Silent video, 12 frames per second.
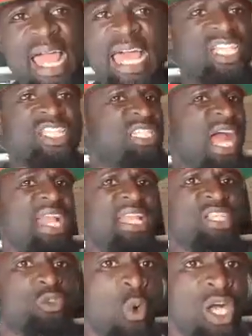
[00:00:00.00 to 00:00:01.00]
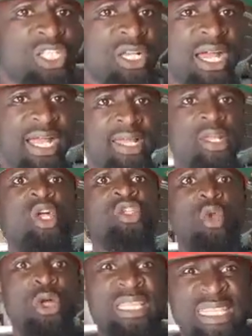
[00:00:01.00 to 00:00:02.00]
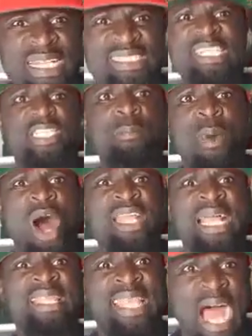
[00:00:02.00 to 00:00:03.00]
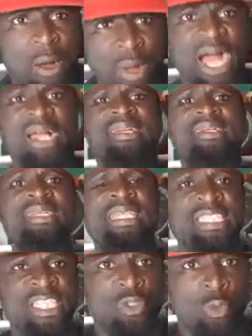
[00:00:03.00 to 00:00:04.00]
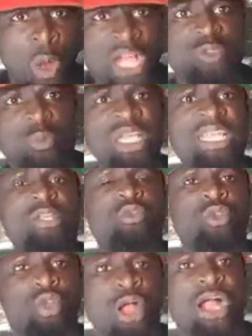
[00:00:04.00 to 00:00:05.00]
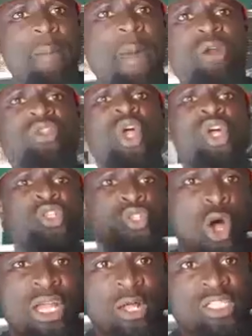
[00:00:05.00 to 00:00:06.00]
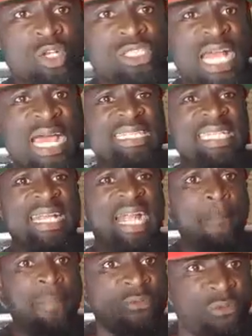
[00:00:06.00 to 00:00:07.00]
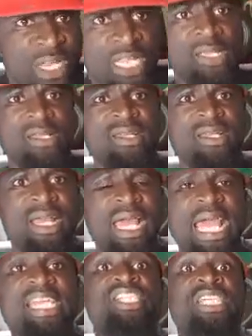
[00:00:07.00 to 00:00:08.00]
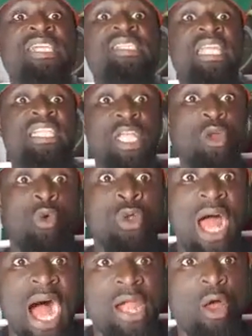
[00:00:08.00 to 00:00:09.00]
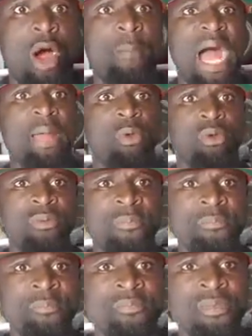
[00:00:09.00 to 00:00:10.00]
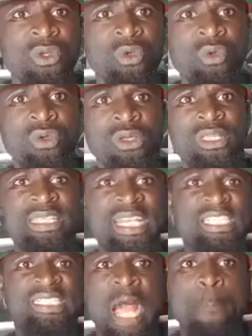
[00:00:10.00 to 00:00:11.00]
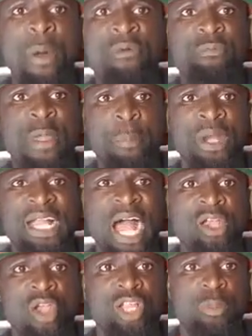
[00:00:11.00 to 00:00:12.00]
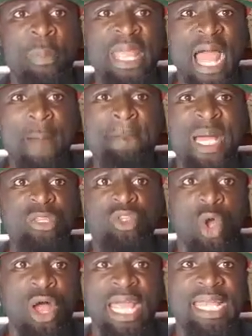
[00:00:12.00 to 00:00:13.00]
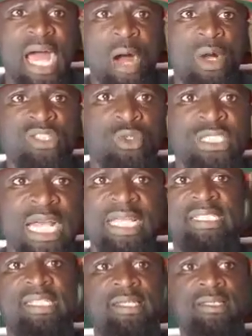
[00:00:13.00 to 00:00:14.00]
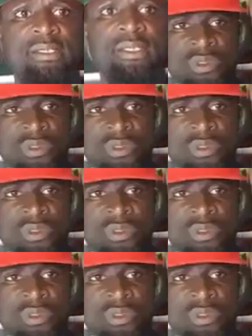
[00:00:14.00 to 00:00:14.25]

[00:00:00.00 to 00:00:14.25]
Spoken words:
Each child is watching her. So this is more than dawah. This is what we need to talk about so the society can be free. Is she teaching Quran or Bible? This type of people cannot be a mentor in our society.